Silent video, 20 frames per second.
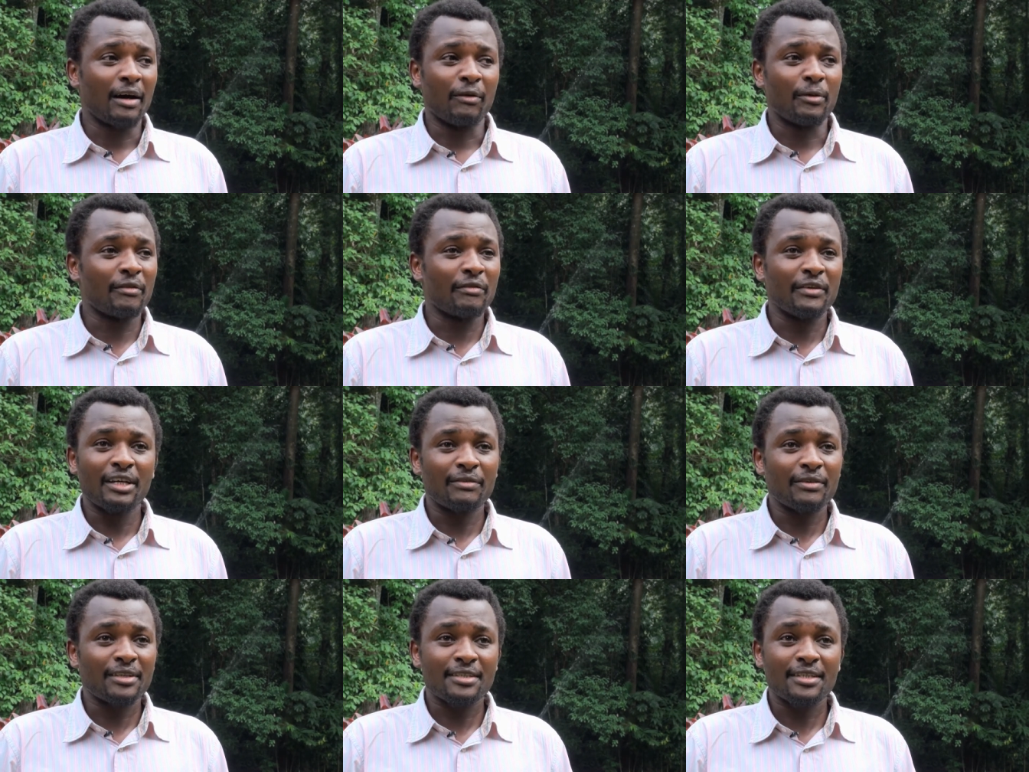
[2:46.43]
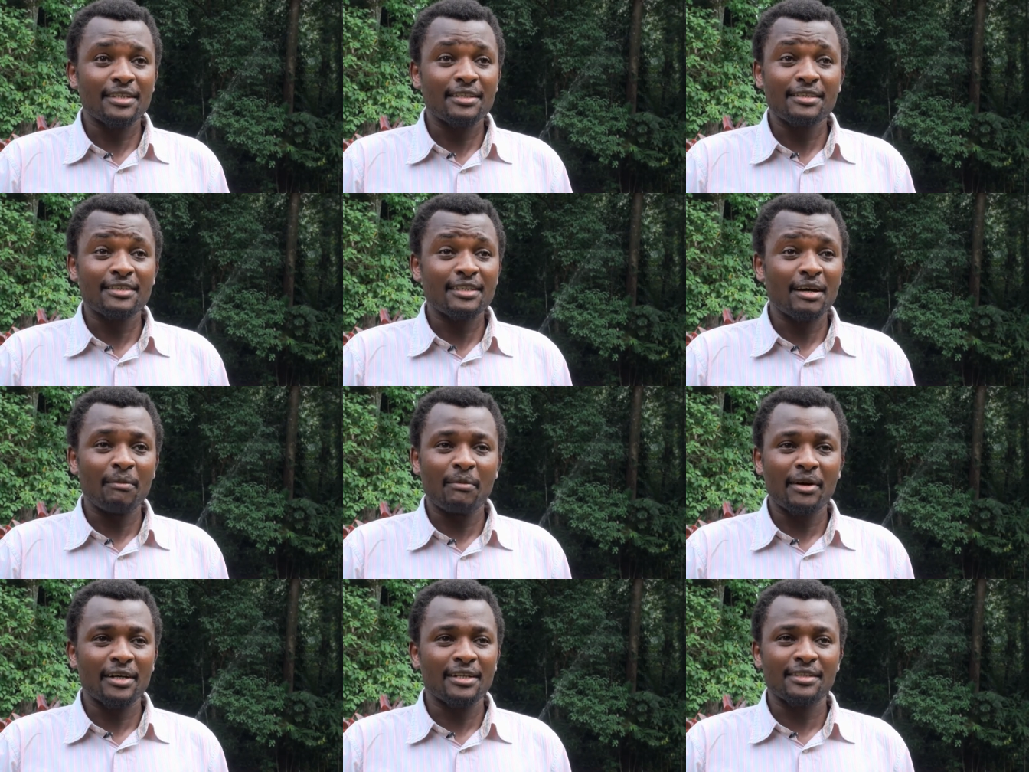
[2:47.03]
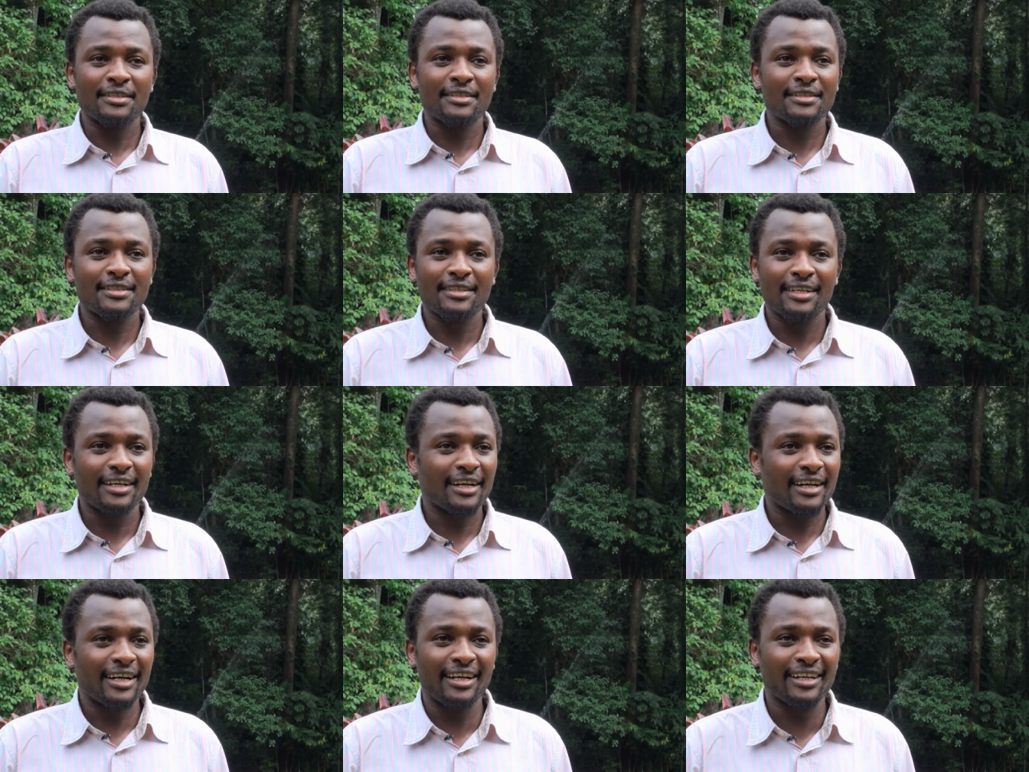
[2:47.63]
We have never seen somebody
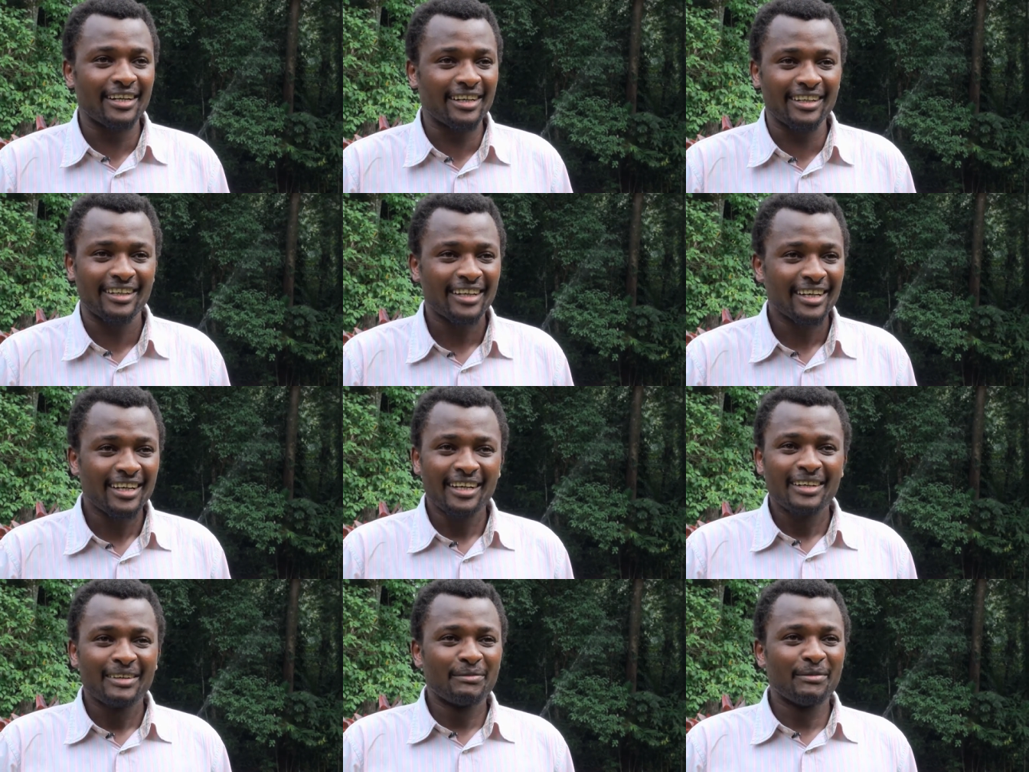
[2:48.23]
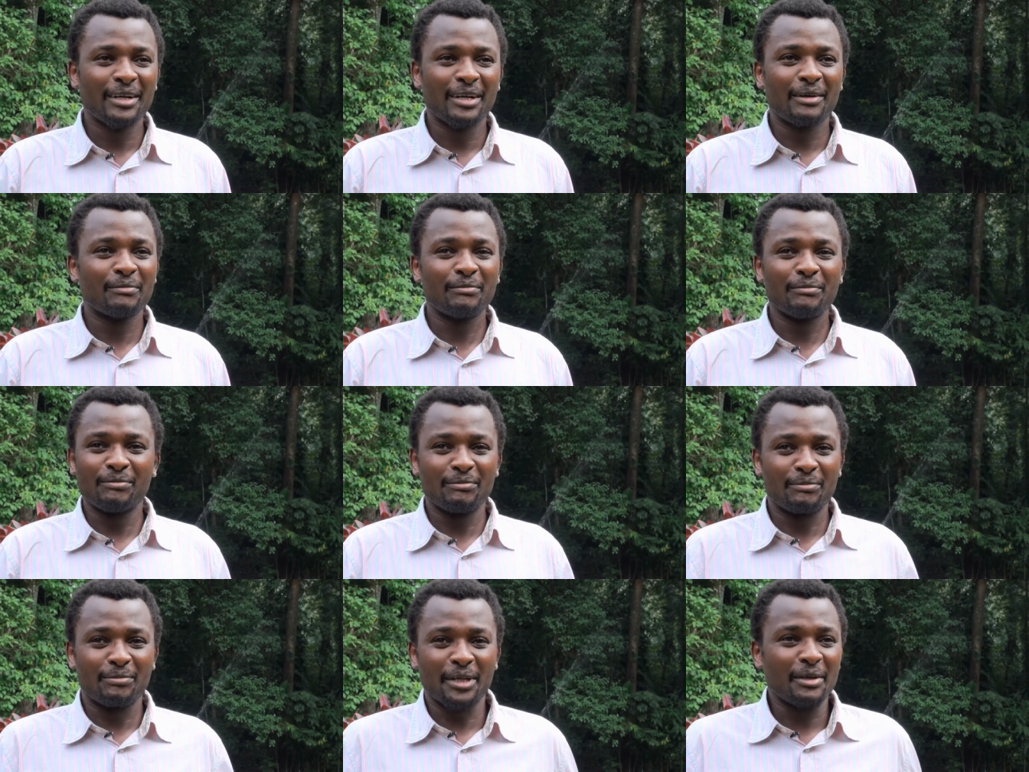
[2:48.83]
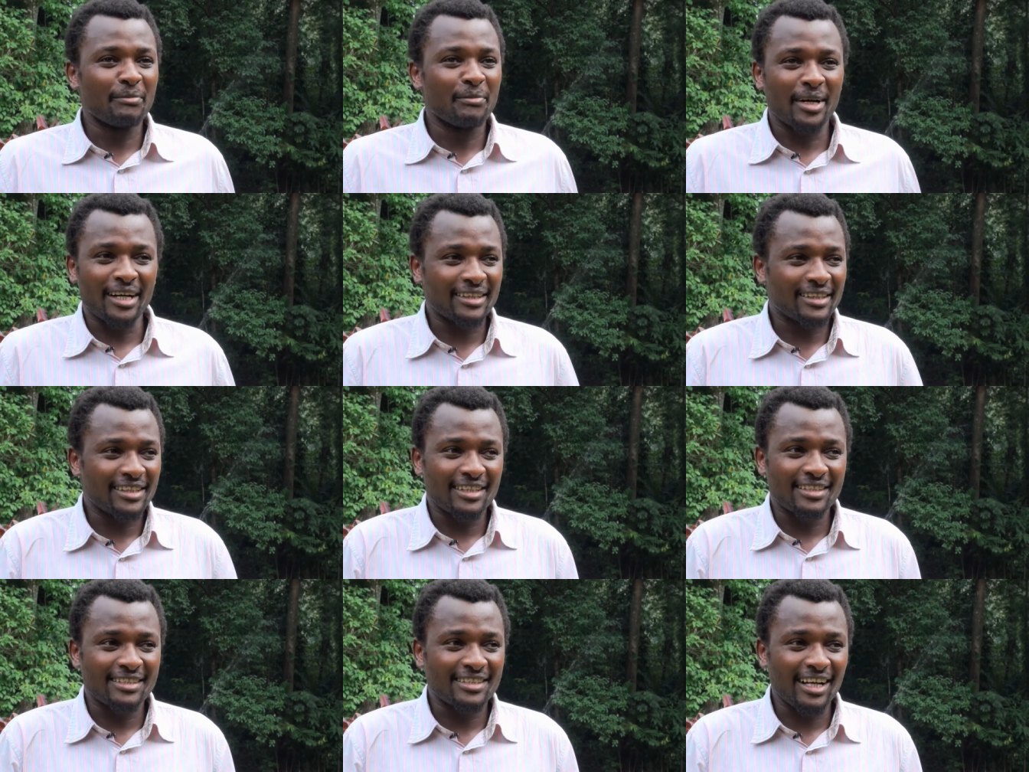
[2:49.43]
bring
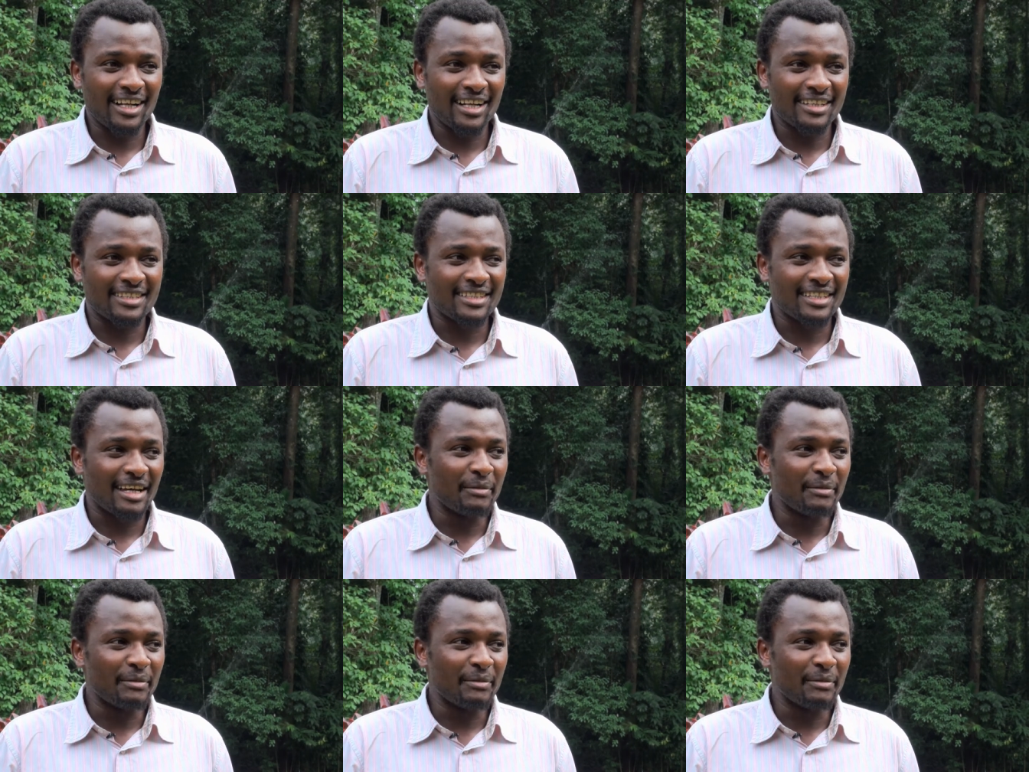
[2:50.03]
back the results.